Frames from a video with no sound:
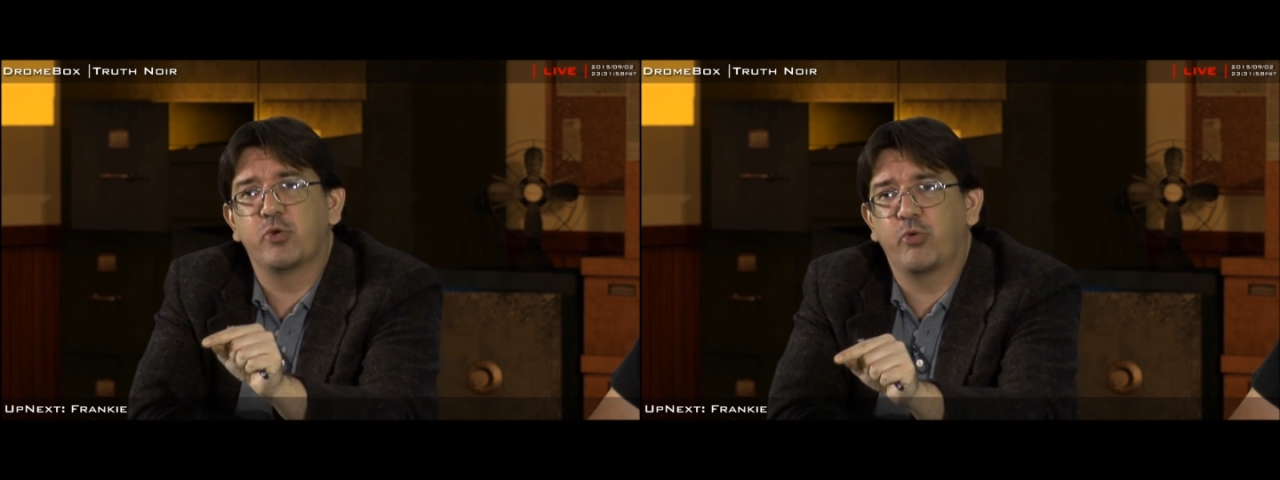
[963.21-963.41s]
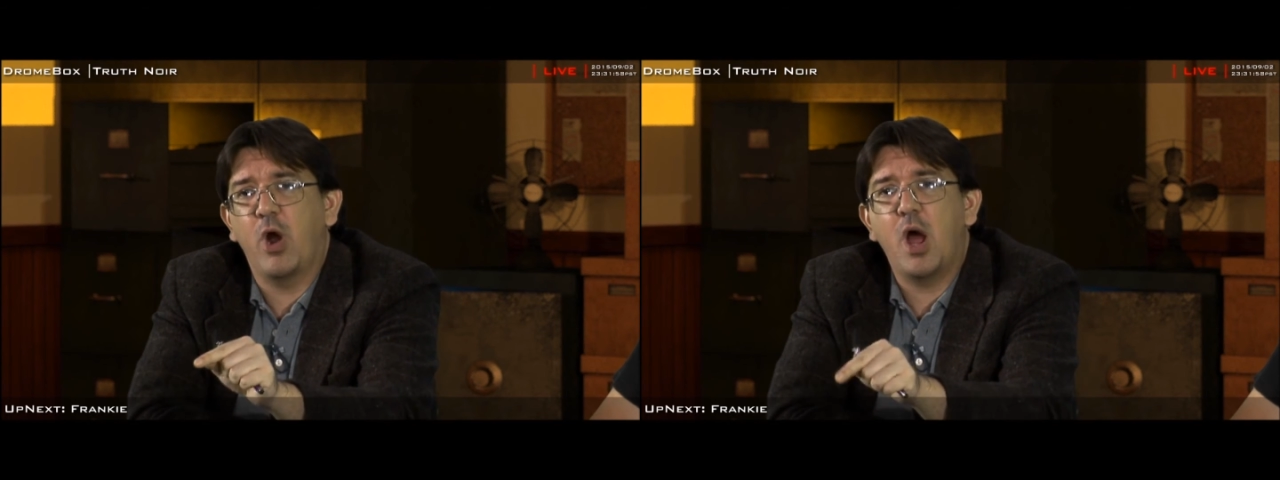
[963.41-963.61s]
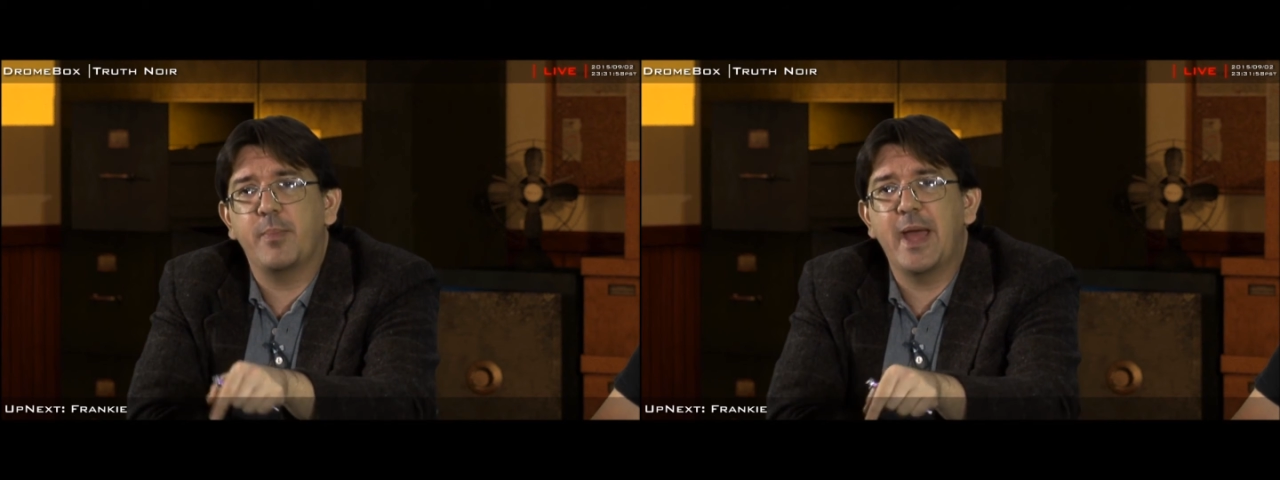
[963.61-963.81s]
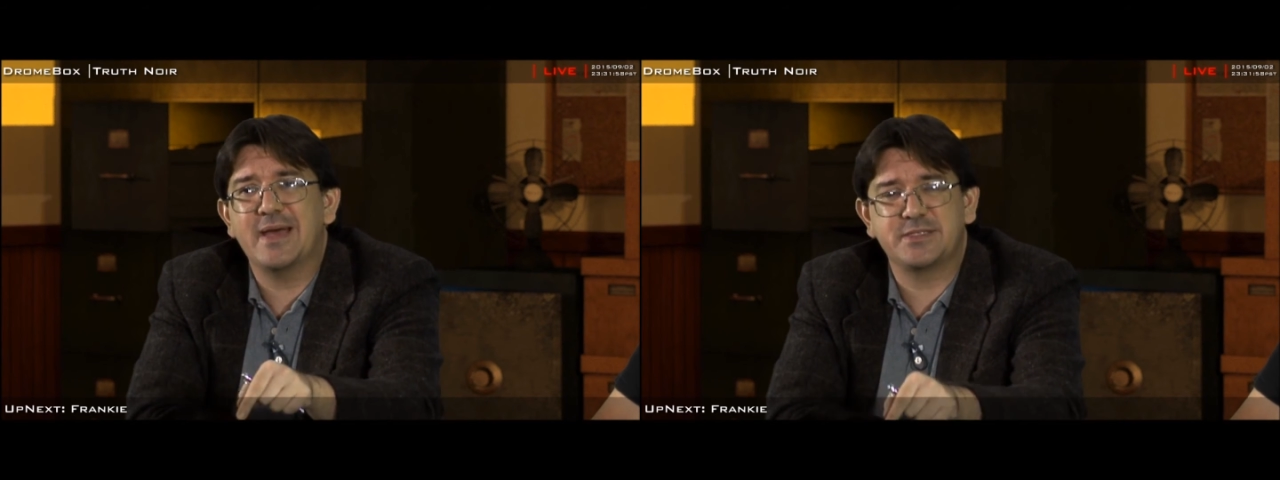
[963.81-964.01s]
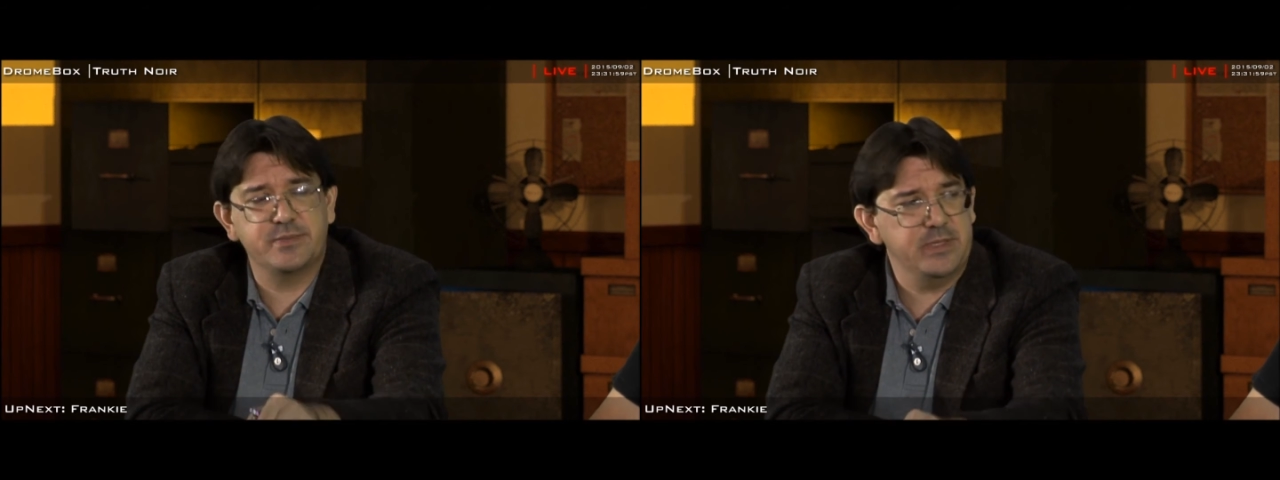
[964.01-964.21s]
crop
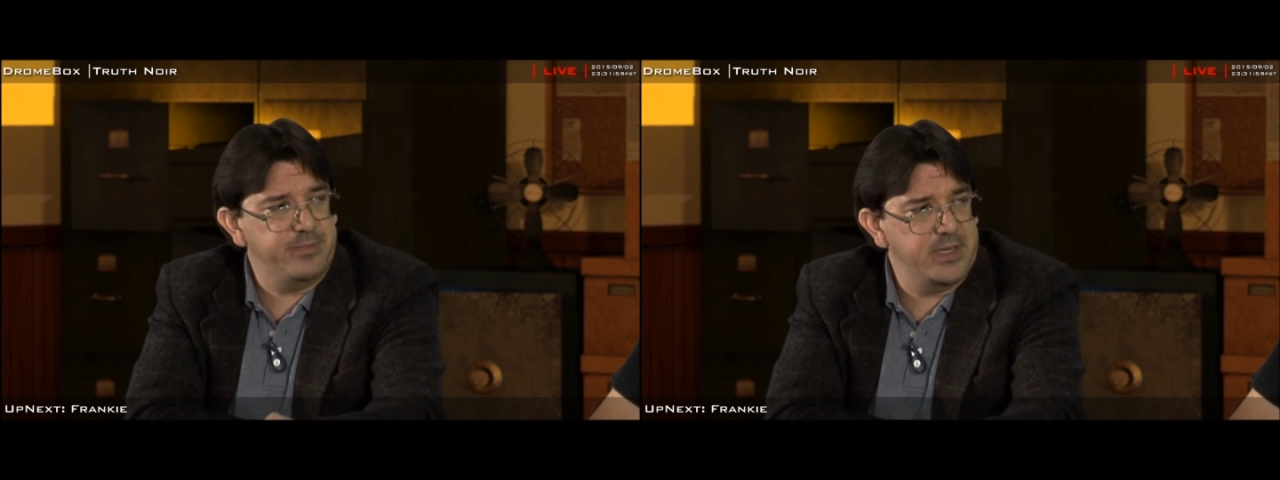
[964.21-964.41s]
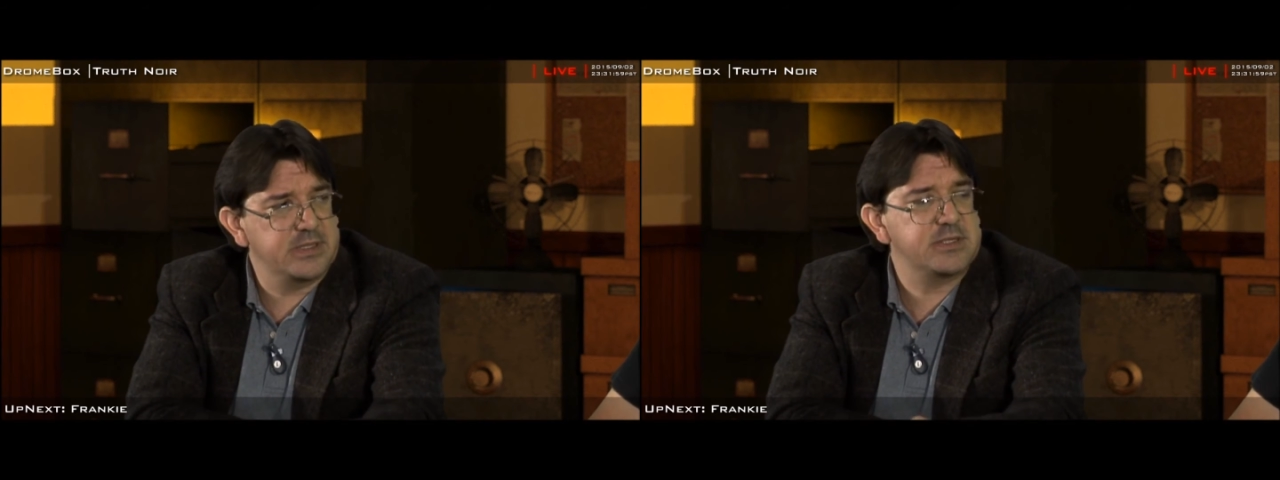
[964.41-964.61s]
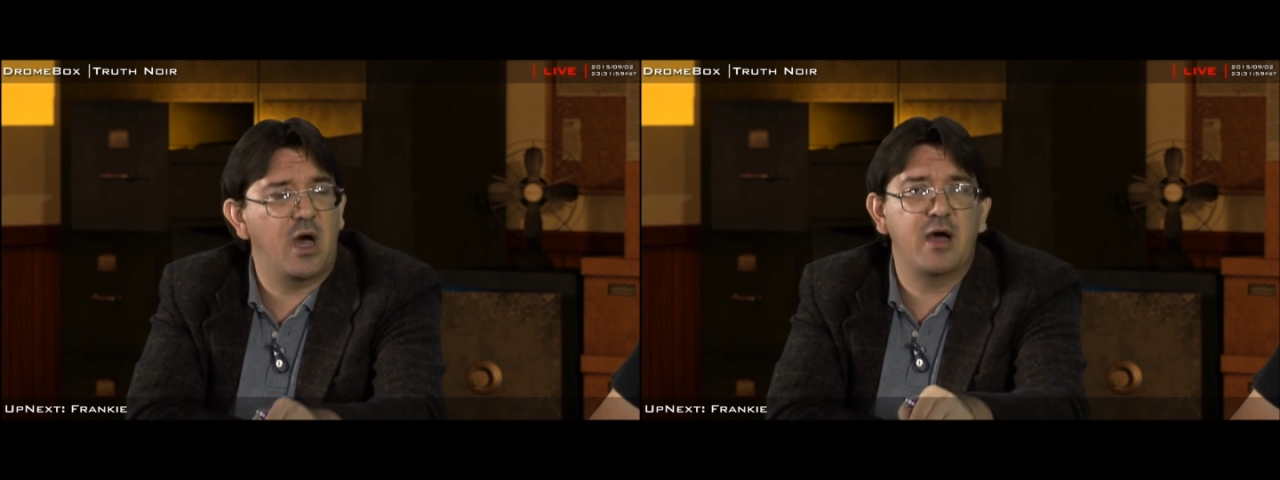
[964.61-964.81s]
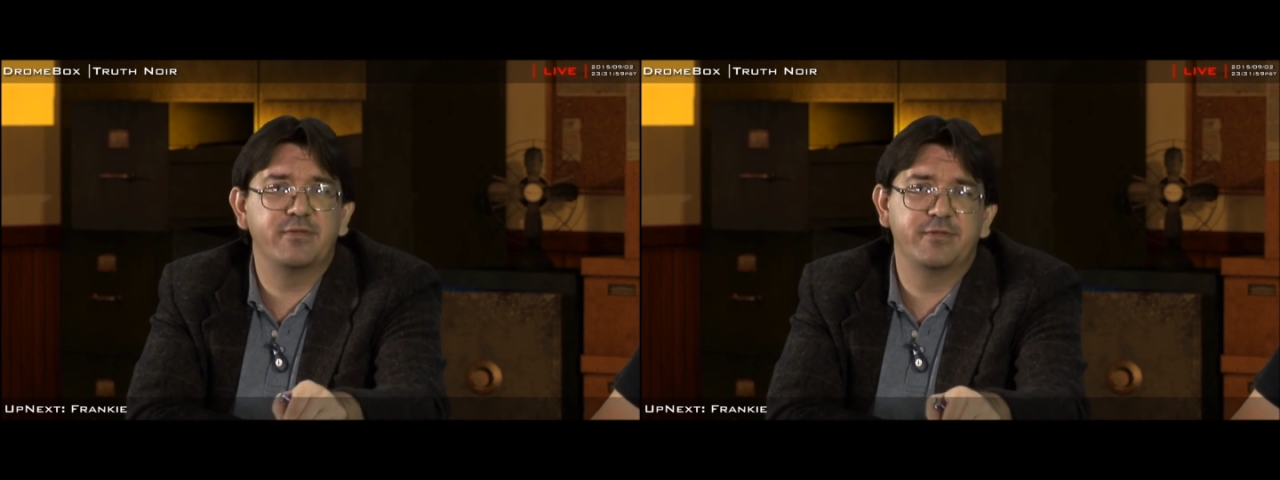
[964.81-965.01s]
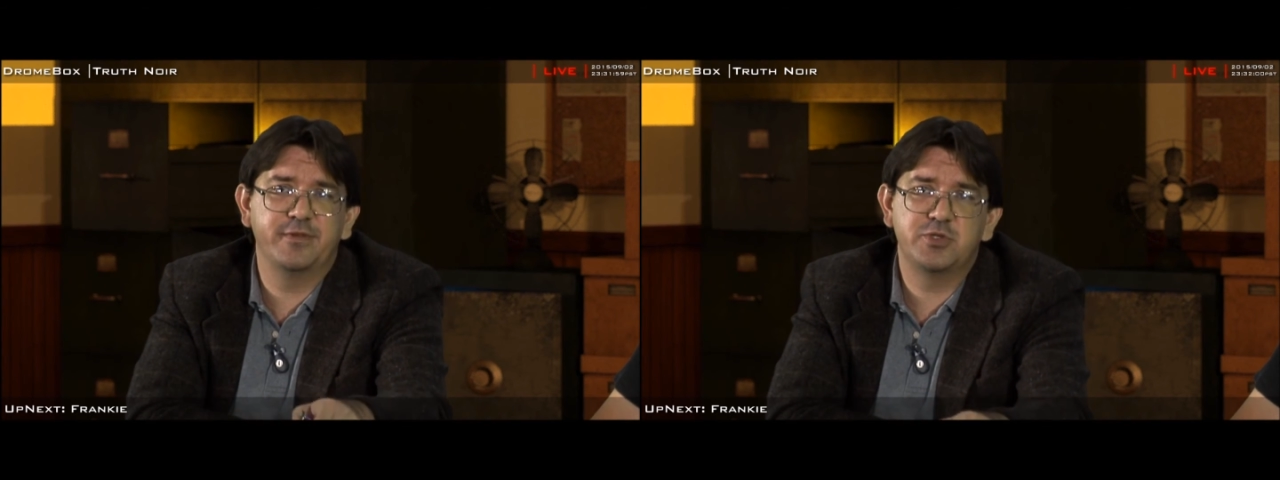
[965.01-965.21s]
has to be picked
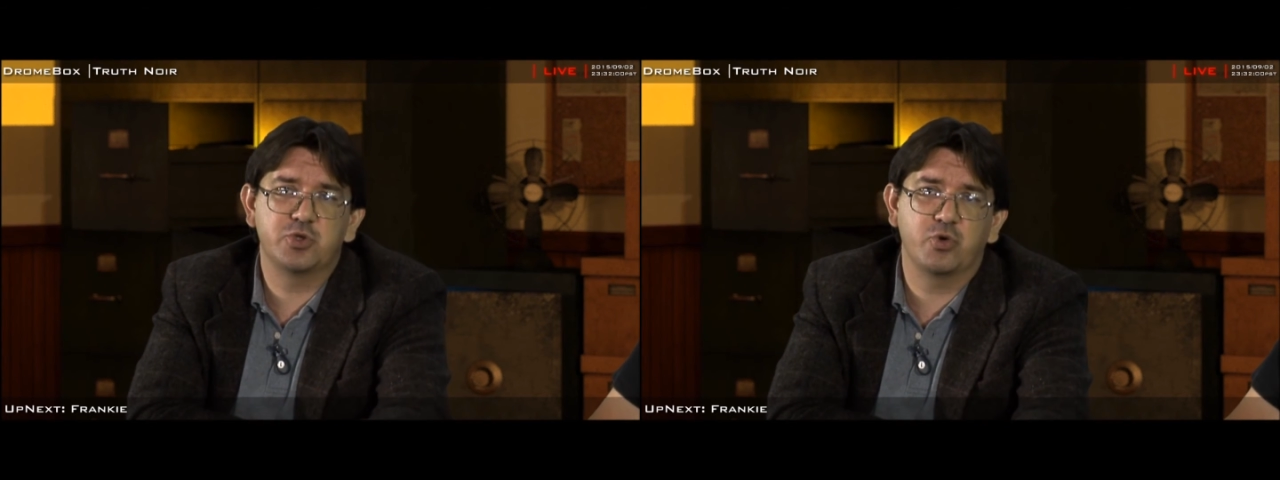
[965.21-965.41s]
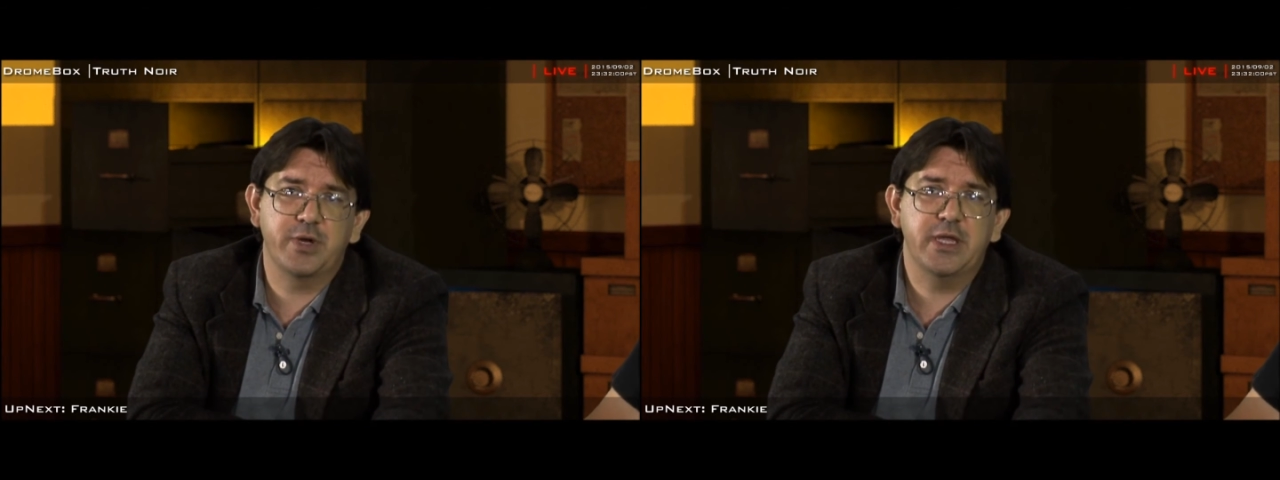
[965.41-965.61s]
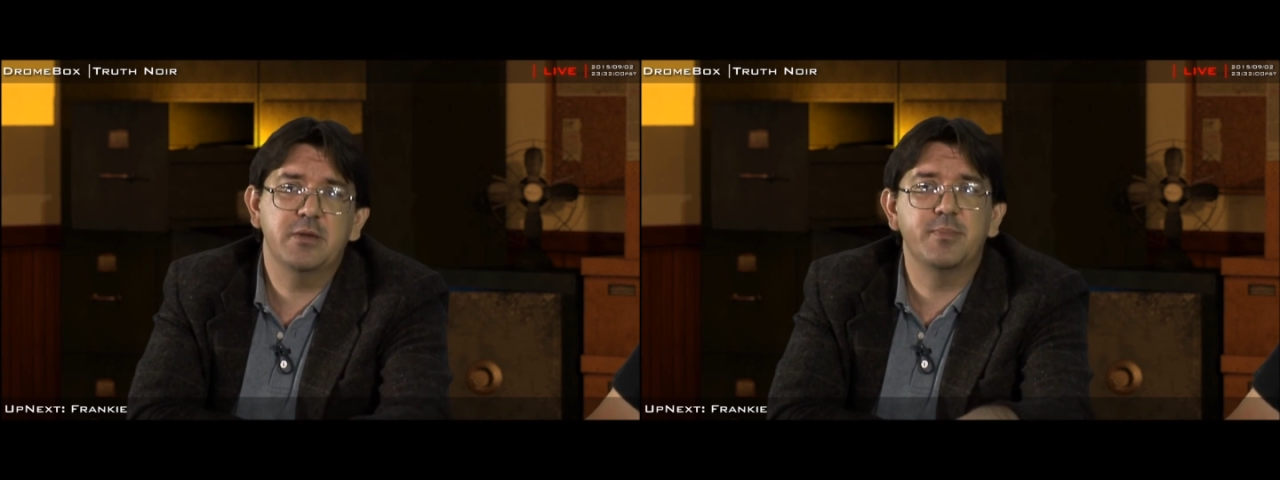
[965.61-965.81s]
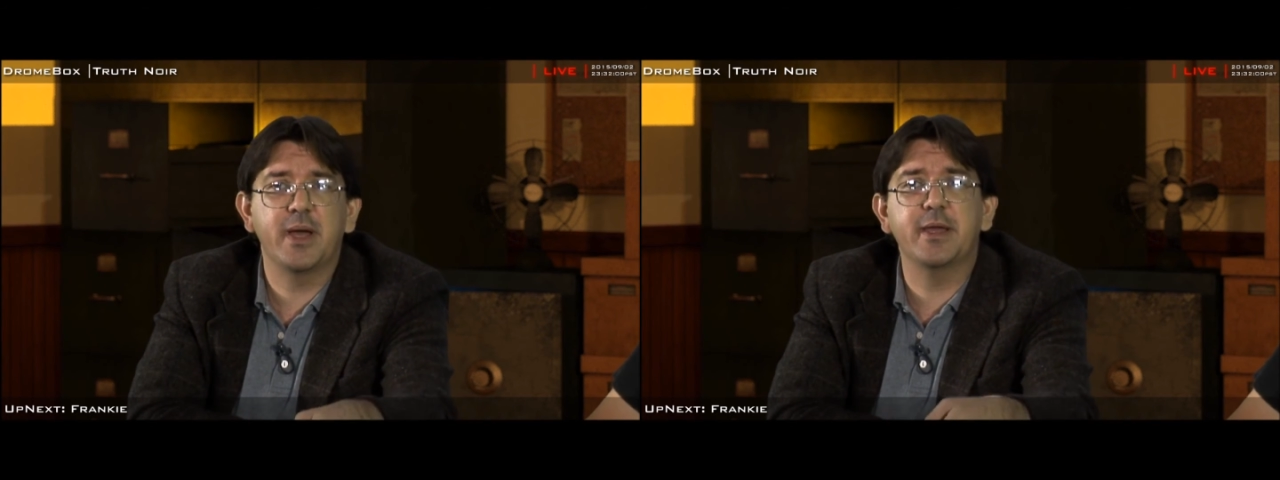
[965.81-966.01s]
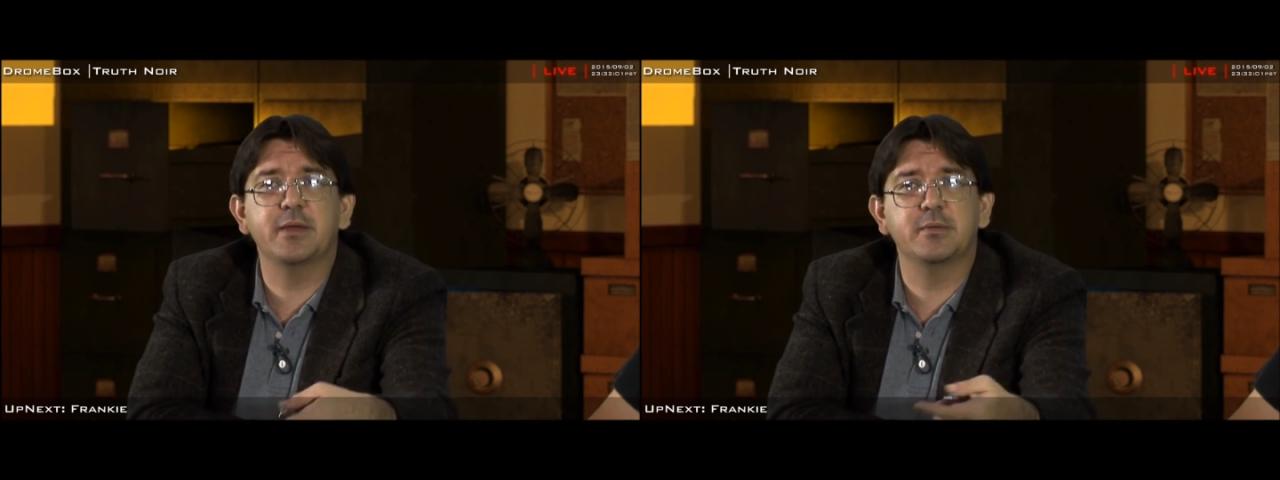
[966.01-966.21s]
off of a tree
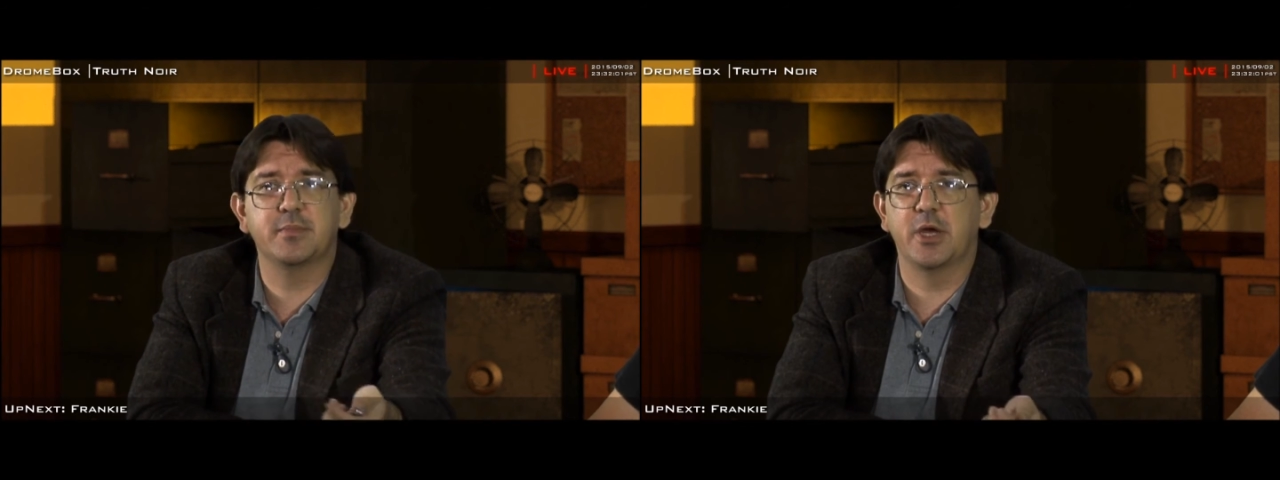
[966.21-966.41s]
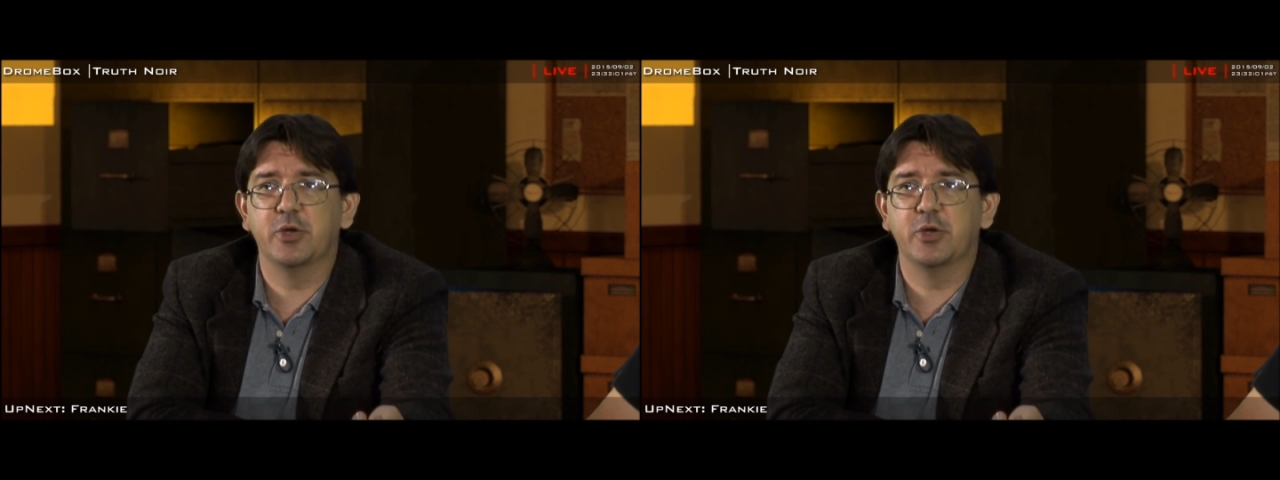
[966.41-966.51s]
by